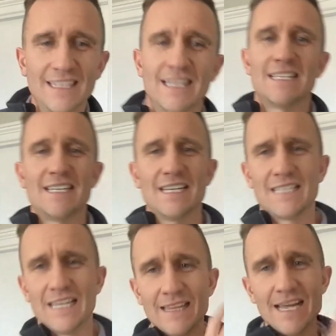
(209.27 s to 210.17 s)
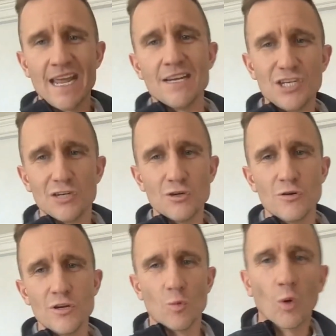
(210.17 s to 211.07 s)
that says like the agent who
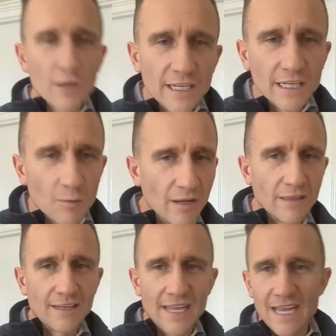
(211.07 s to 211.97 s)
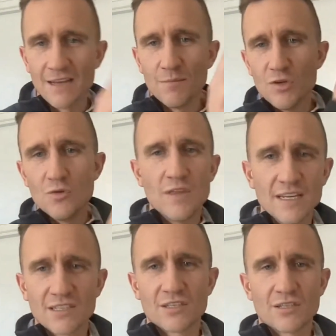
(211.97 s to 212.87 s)
you're working with can't do
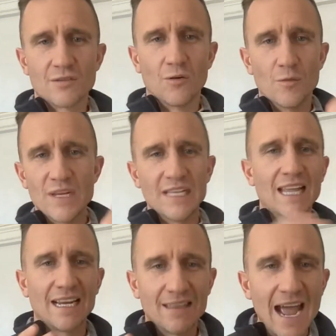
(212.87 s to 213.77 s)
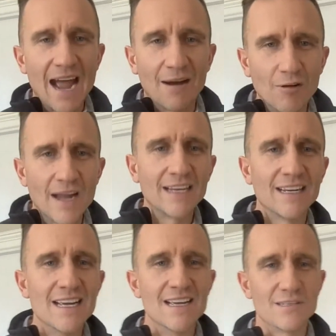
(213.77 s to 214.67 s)
this or be like that, right?
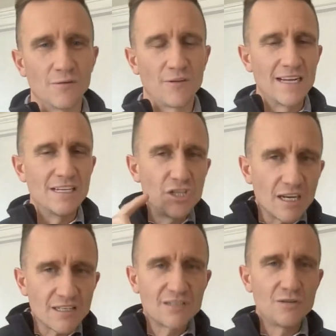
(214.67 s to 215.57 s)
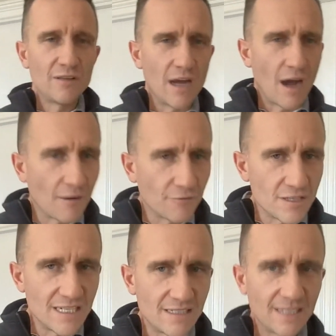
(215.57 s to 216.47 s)
So if I just do the offer
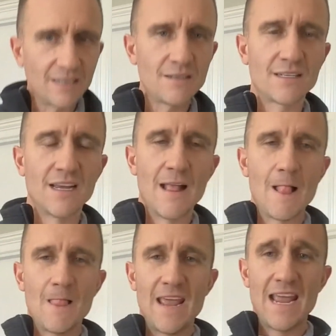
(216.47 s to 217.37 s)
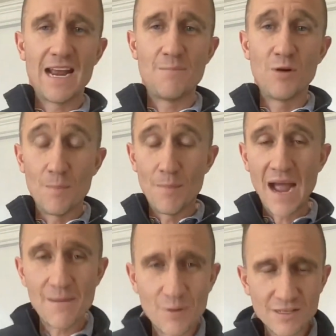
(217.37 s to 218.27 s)
details and I put
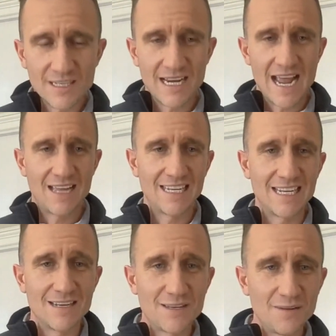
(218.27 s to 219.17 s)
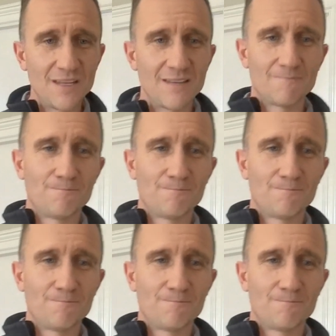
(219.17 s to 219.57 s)
my personality into it,